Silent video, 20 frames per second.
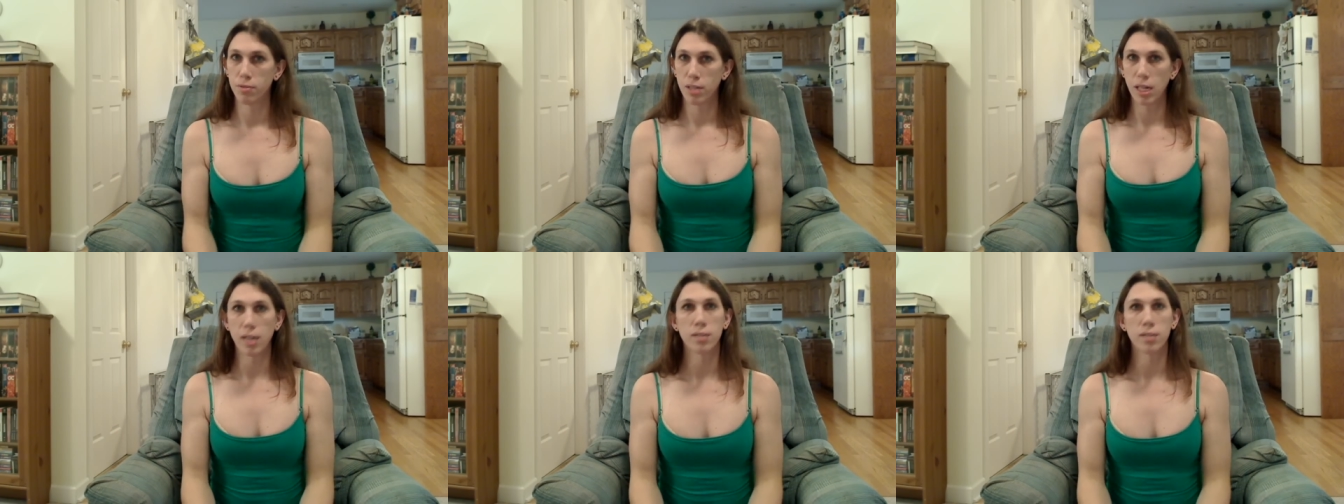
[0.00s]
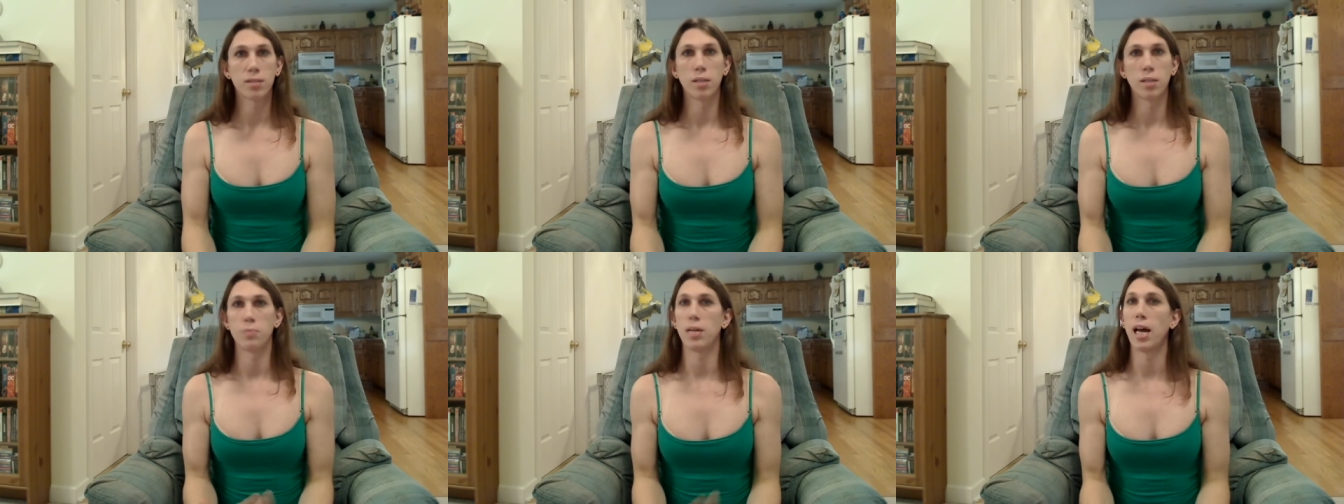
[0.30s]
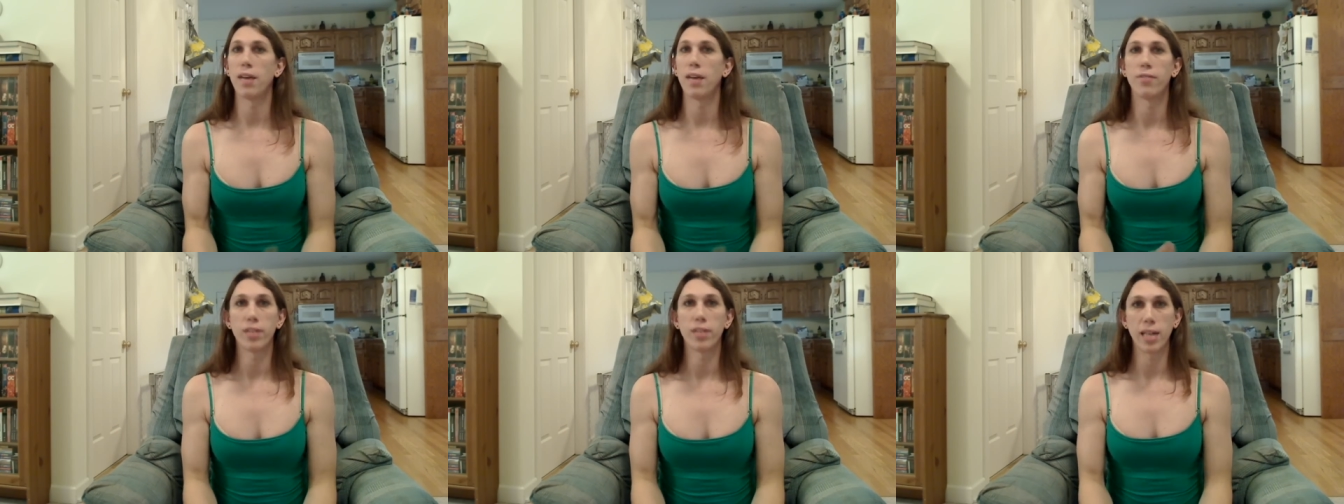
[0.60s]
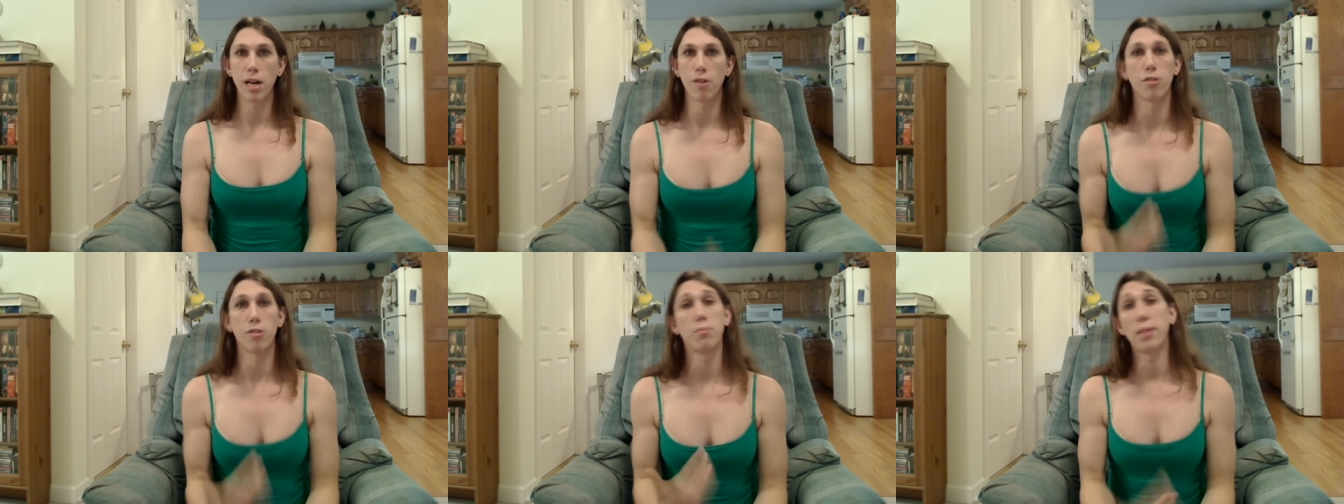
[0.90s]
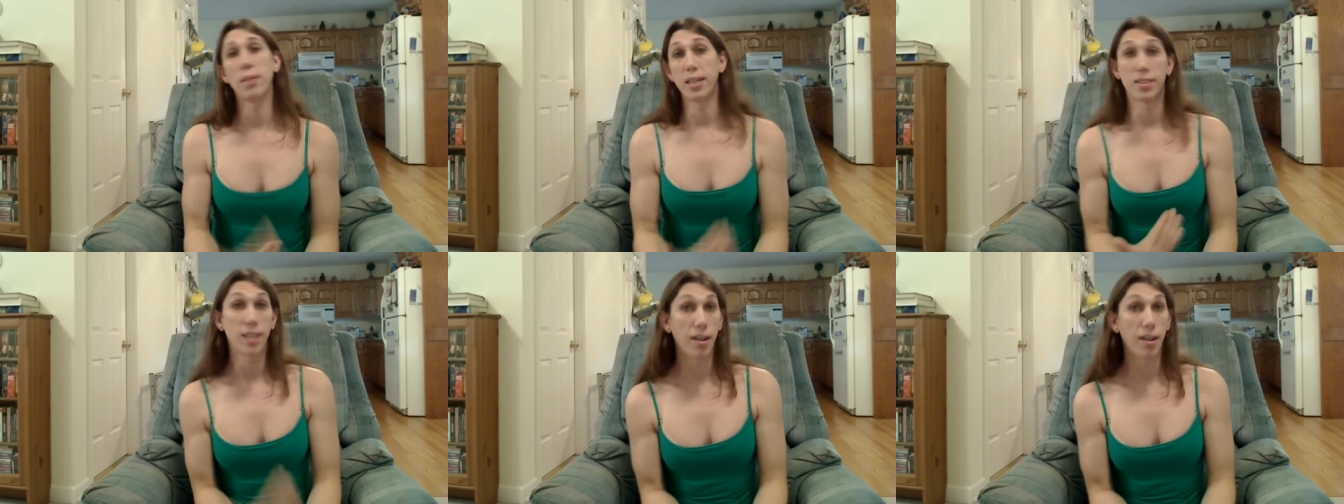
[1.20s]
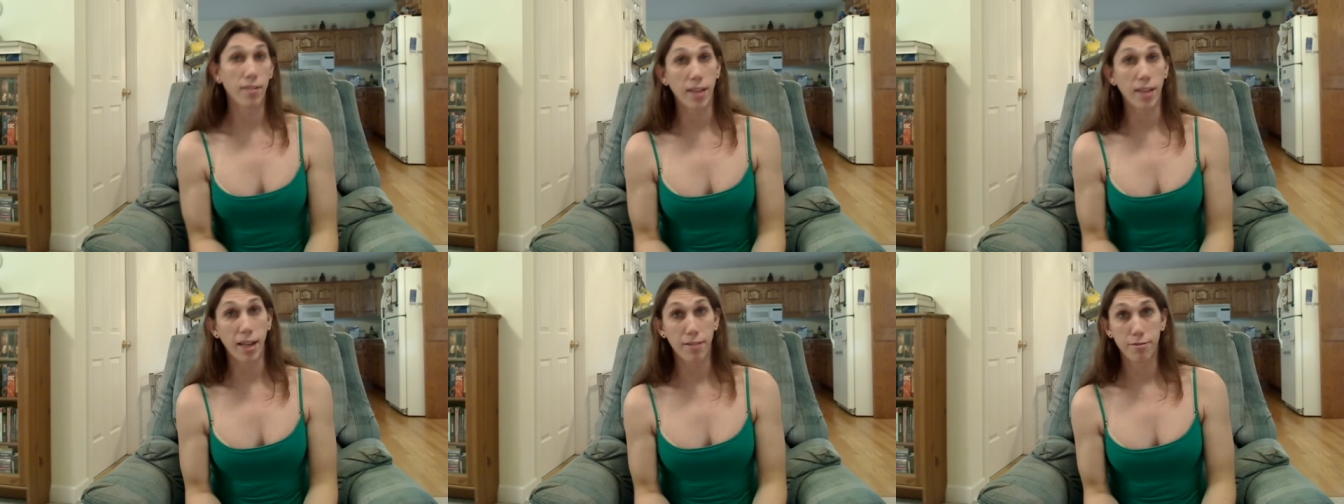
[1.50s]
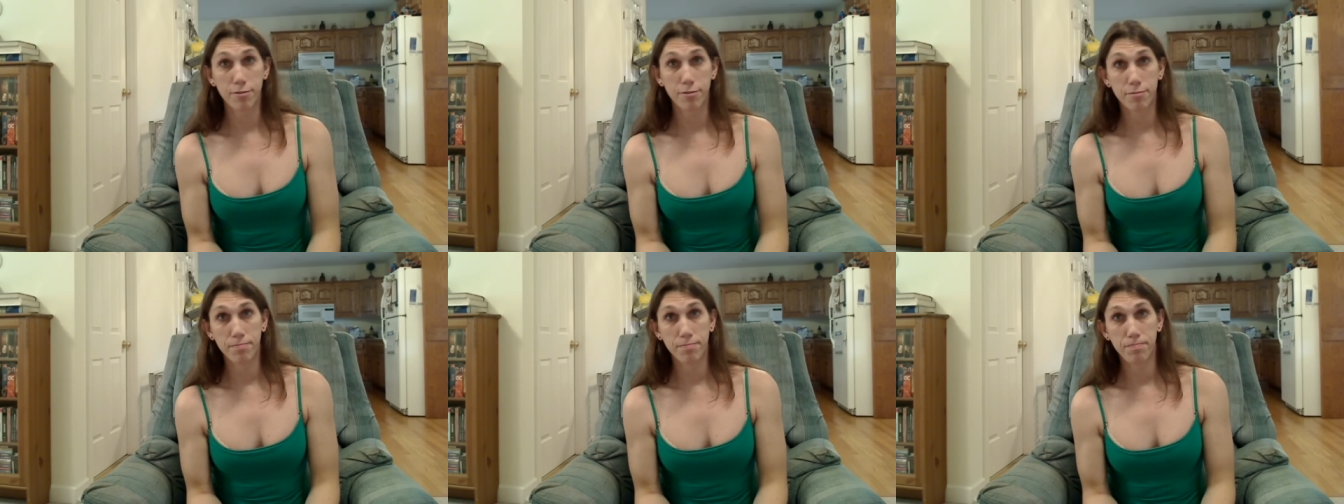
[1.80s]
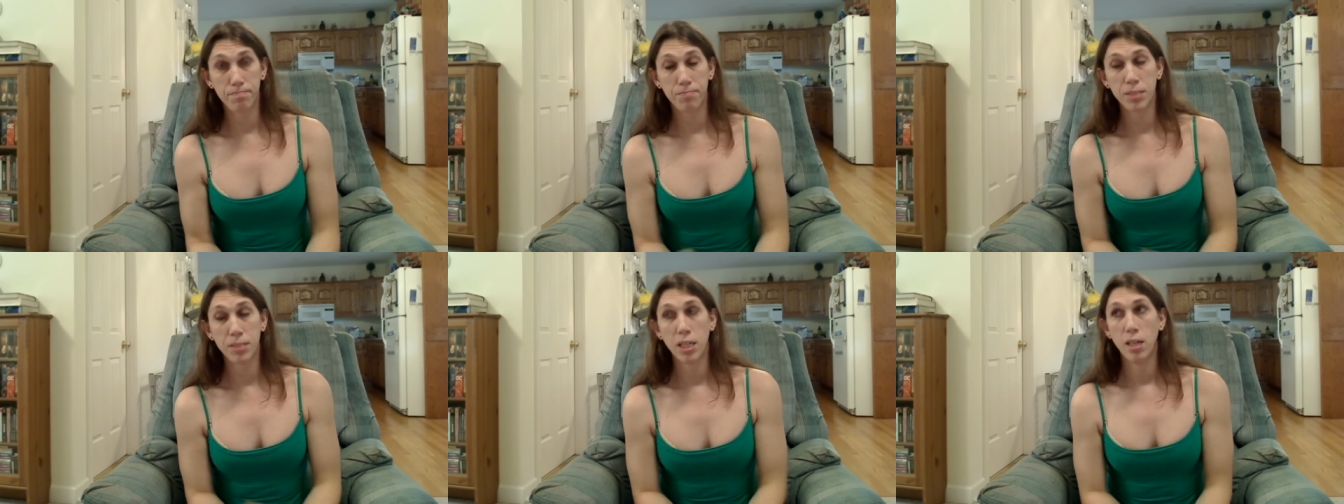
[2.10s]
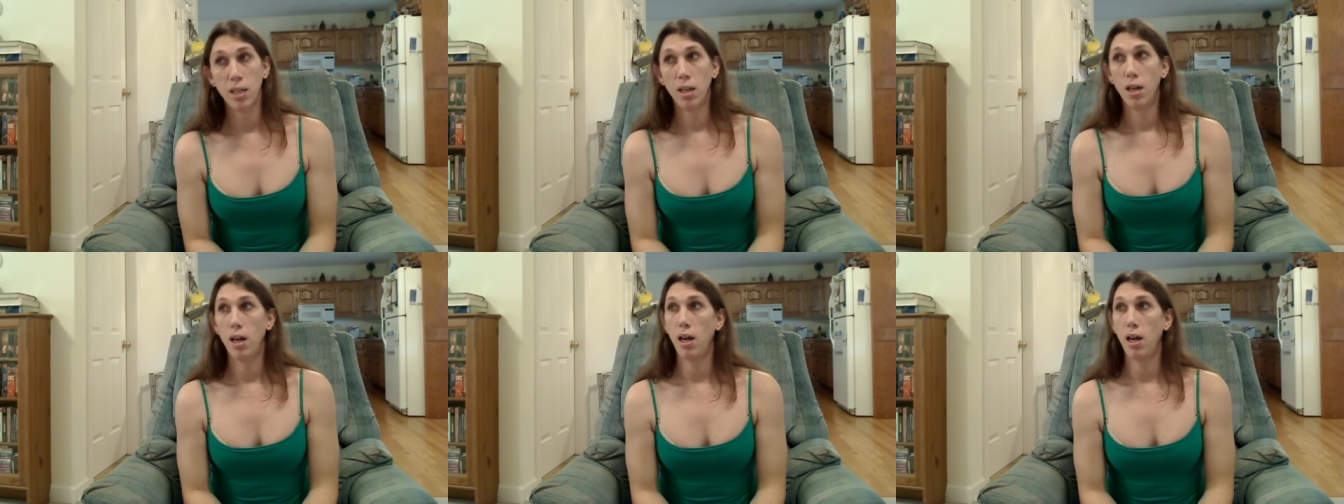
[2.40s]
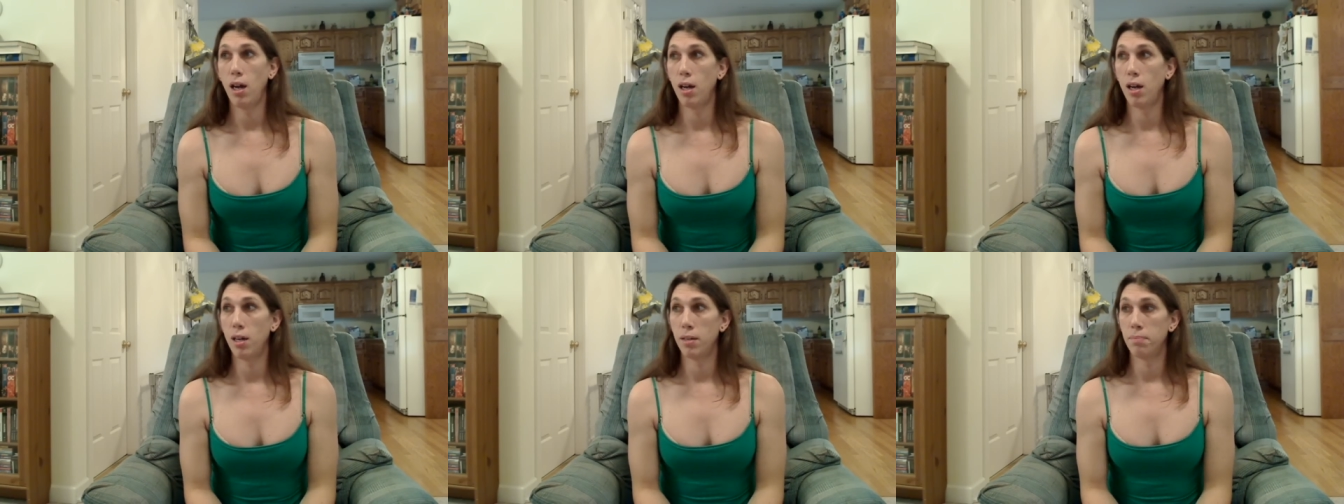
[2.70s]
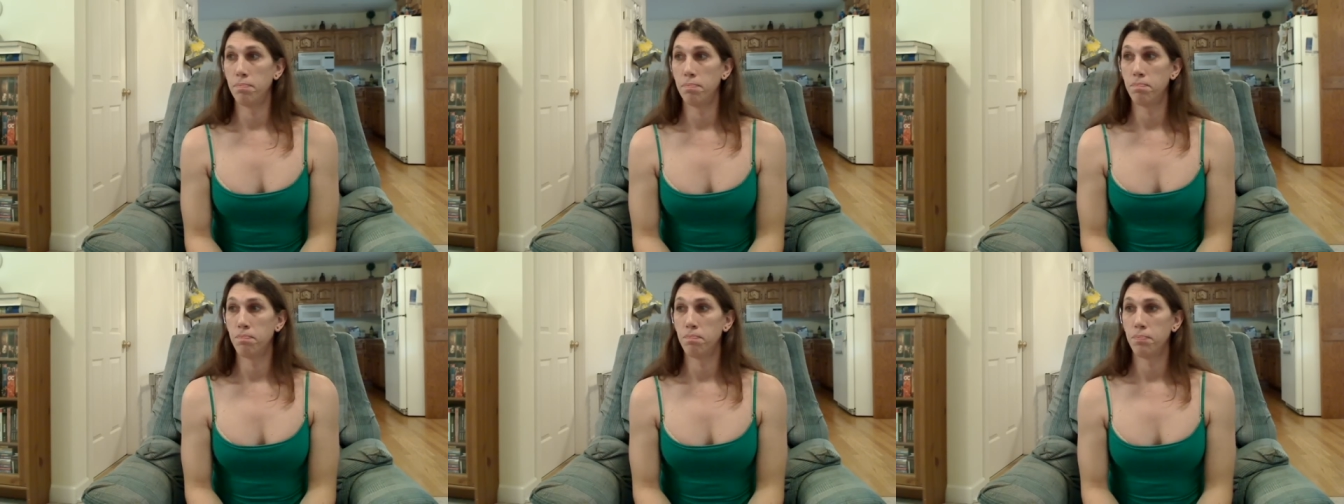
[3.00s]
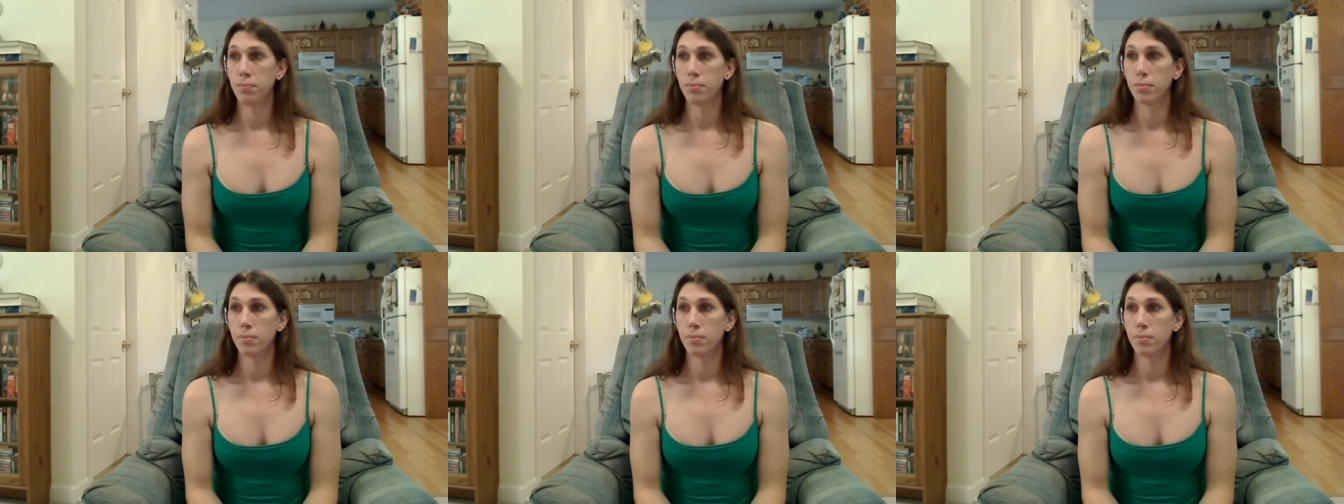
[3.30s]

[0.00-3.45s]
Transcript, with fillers: concept I've encountered my entire life.